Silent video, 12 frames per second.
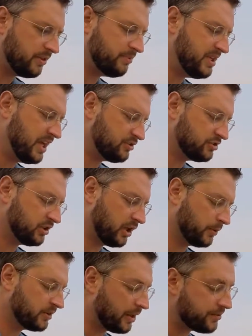pH to
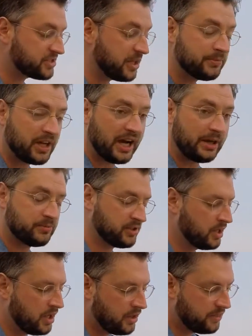lower. Now, sometimes
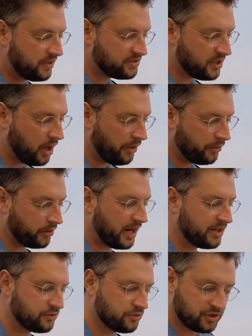this other
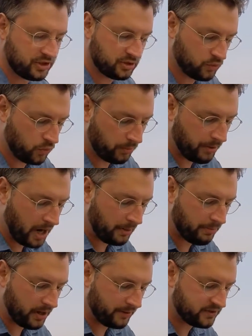hydrogen will
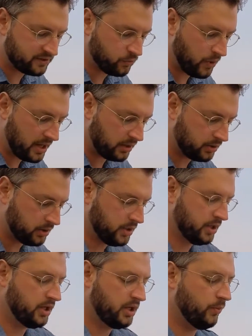pop off as well,
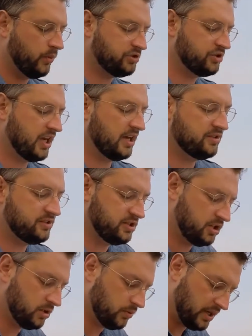in which case
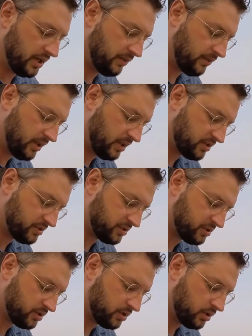you get
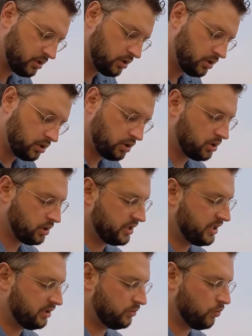this.
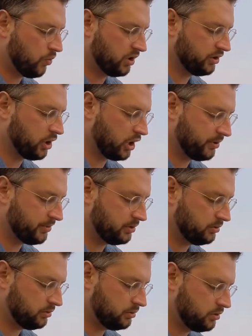Again, one
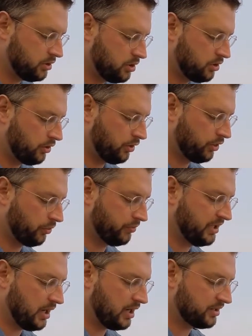carbon,
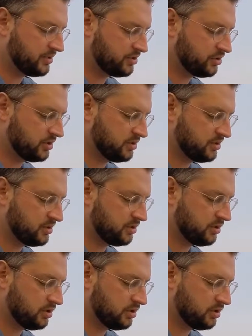three oxygens,